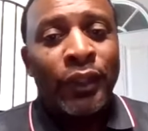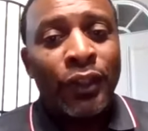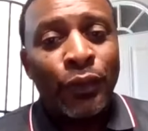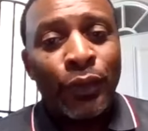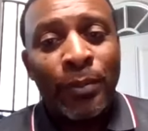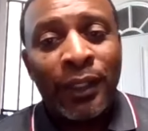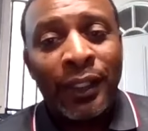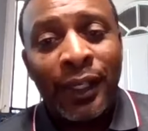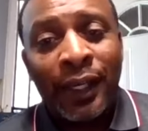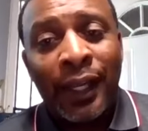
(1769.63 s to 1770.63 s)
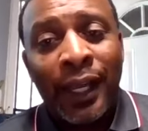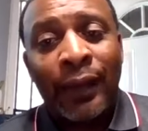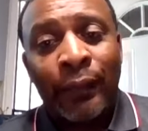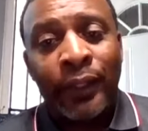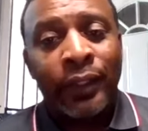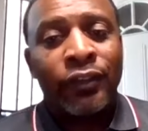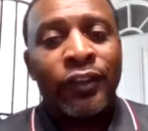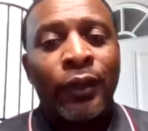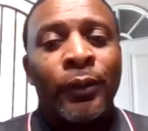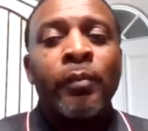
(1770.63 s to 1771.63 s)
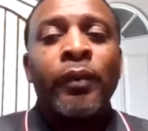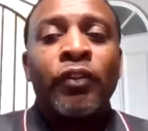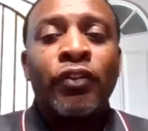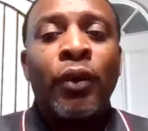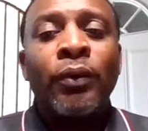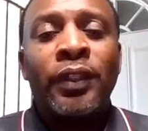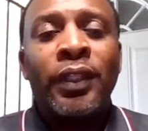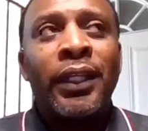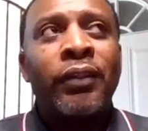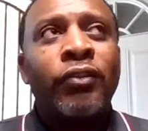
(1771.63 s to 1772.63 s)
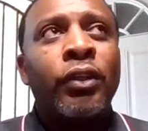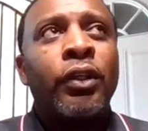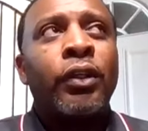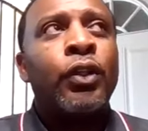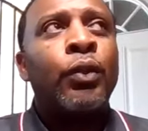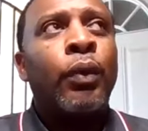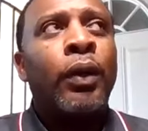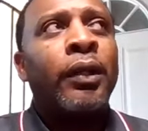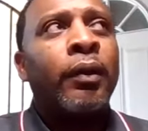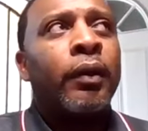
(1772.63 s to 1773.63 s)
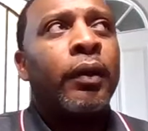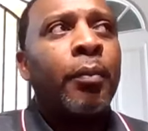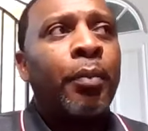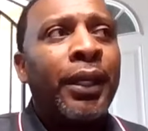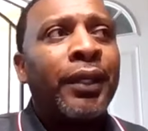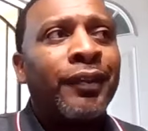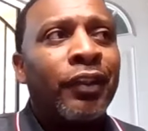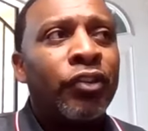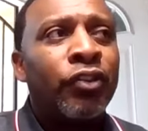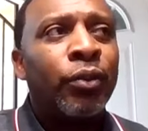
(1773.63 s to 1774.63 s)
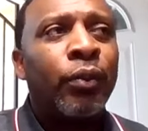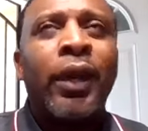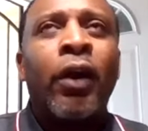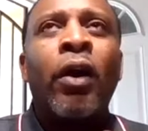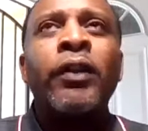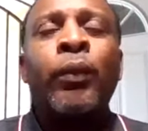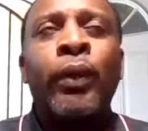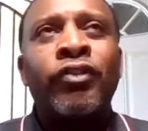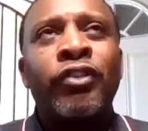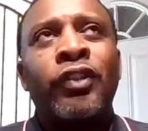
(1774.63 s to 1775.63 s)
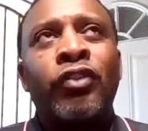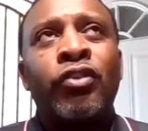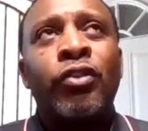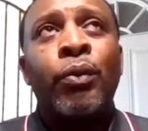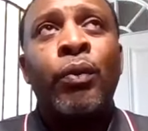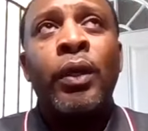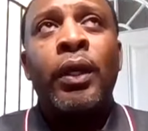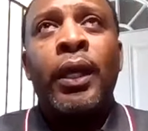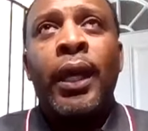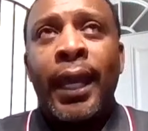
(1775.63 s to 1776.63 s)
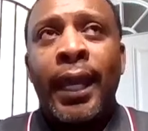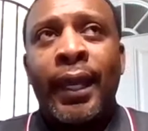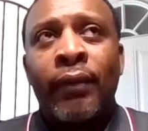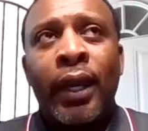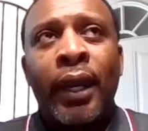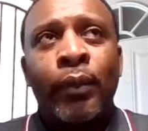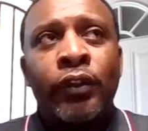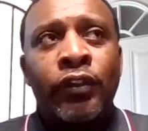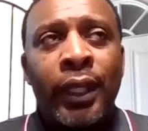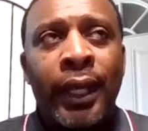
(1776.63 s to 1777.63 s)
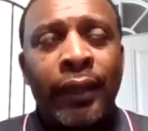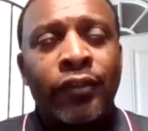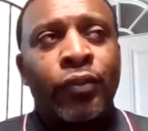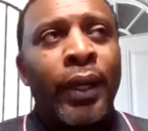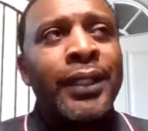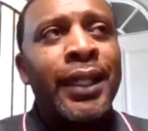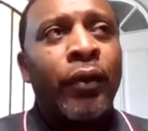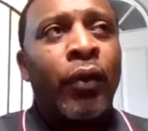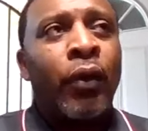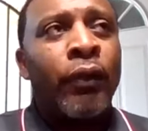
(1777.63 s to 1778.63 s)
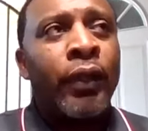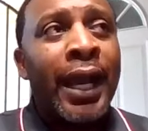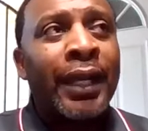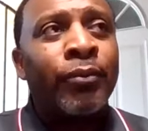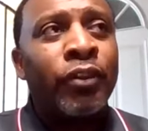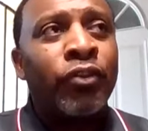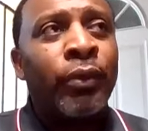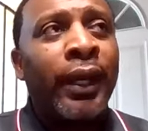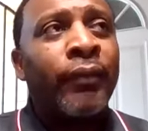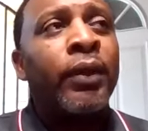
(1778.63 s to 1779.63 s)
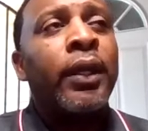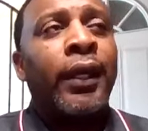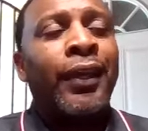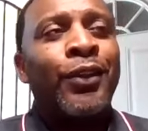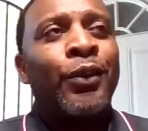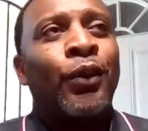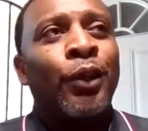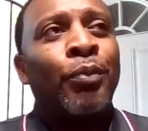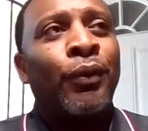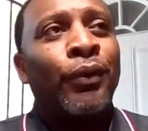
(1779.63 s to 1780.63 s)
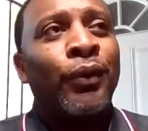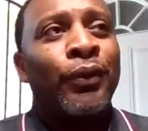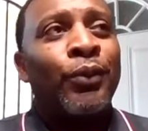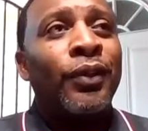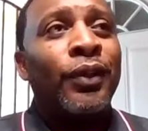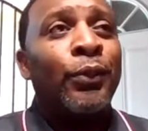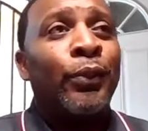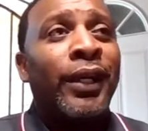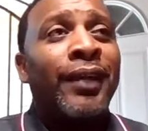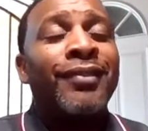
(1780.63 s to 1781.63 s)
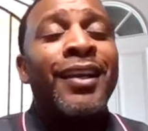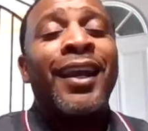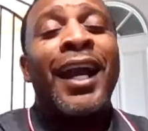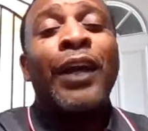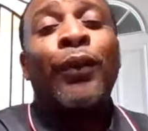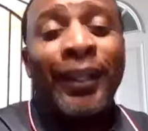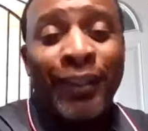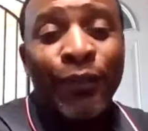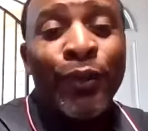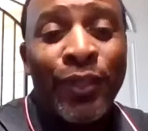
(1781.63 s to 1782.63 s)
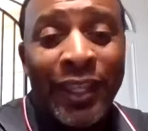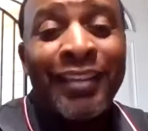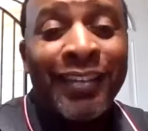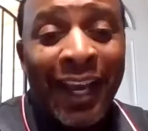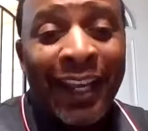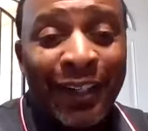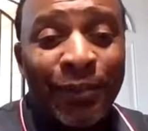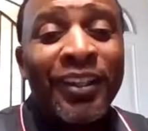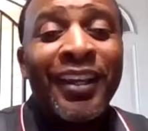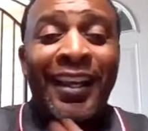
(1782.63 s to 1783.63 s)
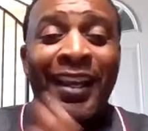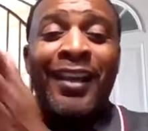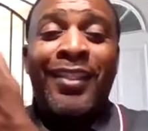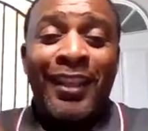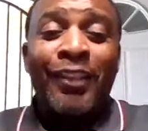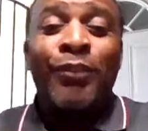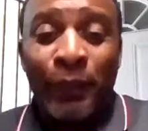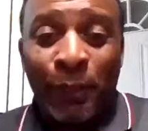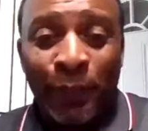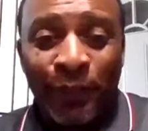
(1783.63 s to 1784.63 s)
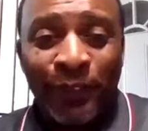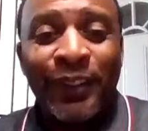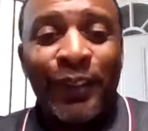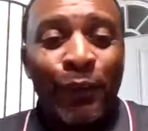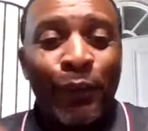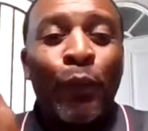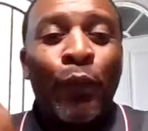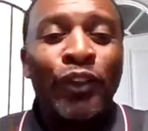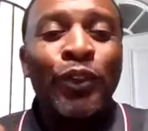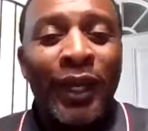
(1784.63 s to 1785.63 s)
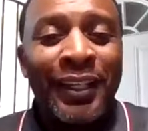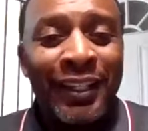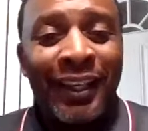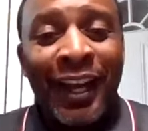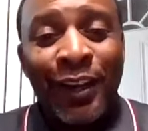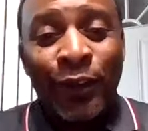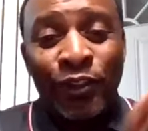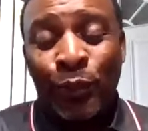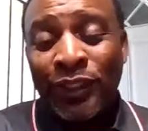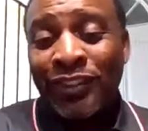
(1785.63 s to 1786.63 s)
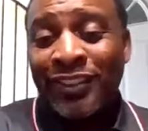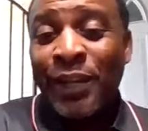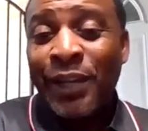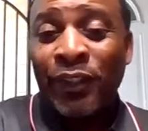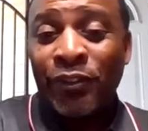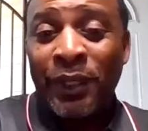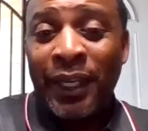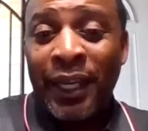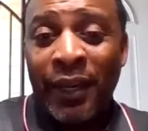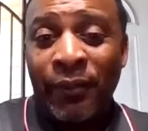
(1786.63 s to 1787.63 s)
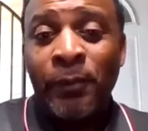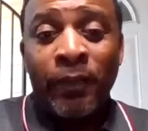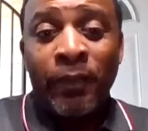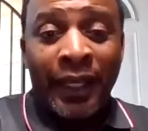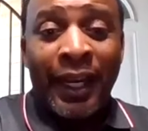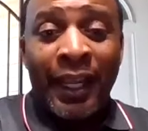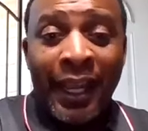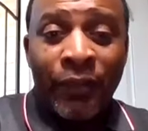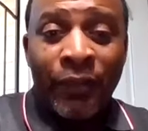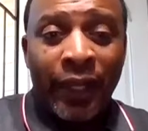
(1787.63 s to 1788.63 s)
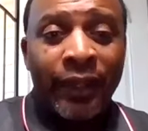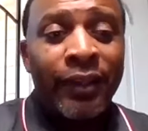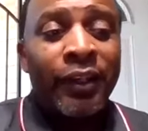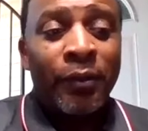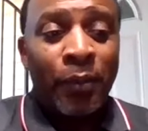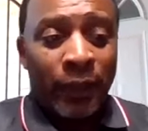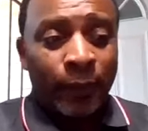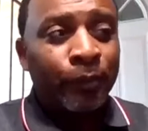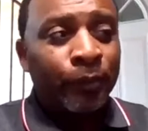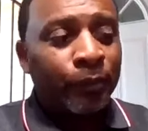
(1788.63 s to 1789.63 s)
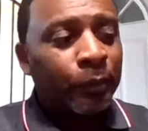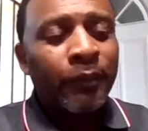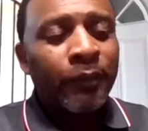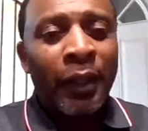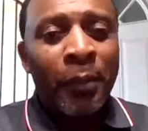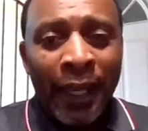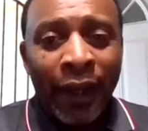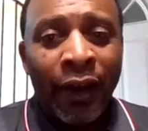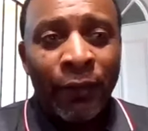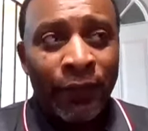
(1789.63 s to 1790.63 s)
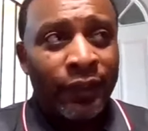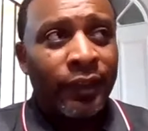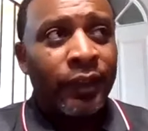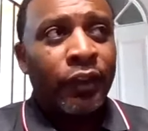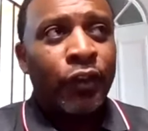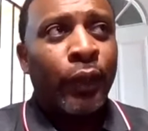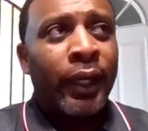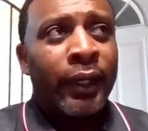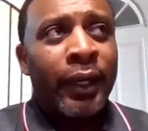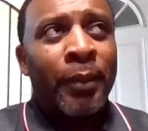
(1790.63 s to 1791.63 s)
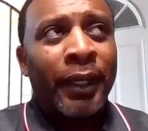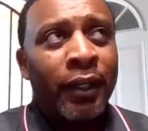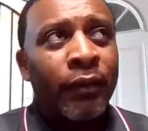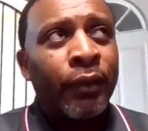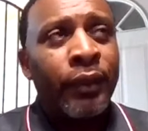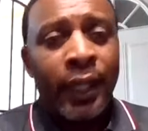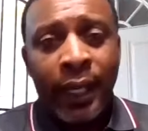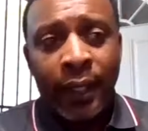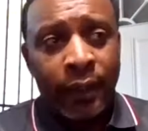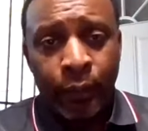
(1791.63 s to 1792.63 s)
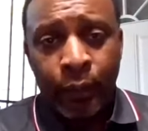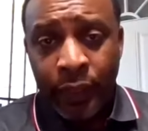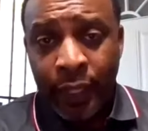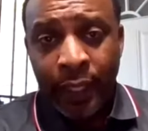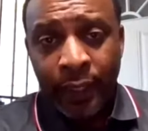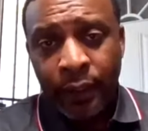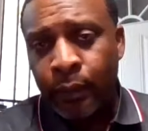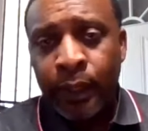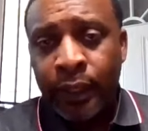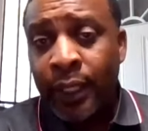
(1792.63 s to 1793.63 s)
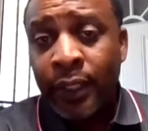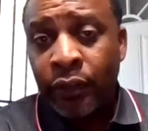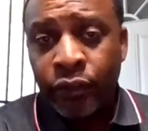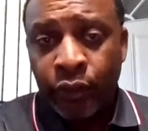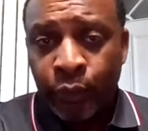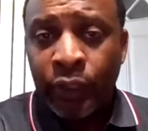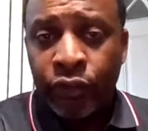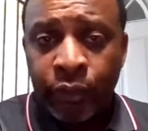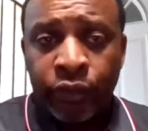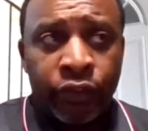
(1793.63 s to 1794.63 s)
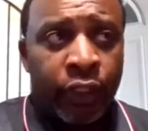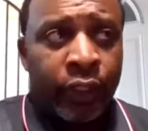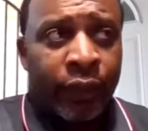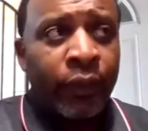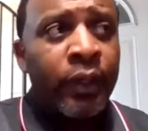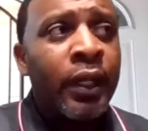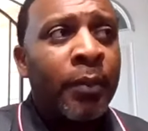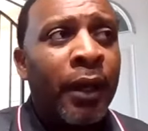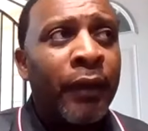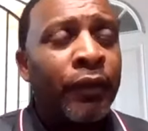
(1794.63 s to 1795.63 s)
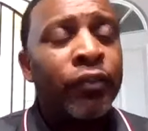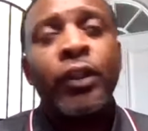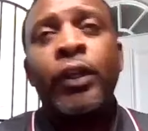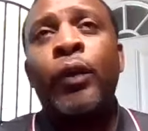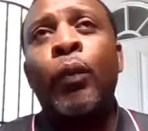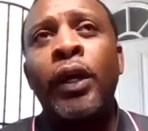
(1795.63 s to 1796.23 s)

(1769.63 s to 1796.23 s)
With the $3 million aggregate. So certain things you want to pay attention to. All the questions that you have, I would say ask. Write down all the items that you have and you go to your broker and you would ask, how do I cover these items and these people? What do I need? I know this is what the state wants me to have and I have that, but my office, am I covered that with that, with any insurance. What insurance is going to cover my office?